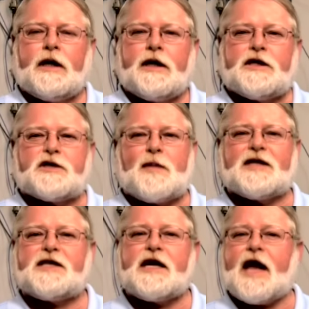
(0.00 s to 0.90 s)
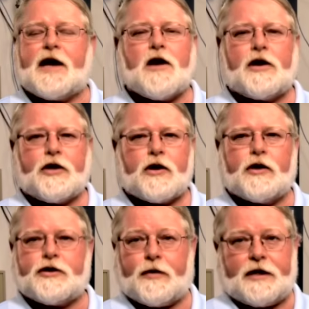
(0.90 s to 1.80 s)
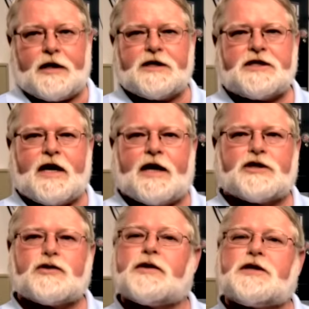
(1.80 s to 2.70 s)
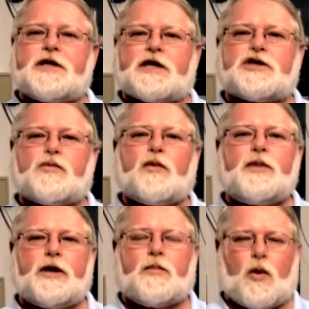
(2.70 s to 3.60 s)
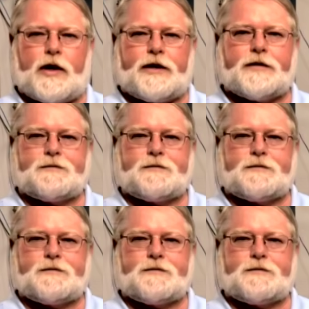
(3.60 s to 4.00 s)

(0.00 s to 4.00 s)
Dispensing cannot occur during these tests or the test will be aborted.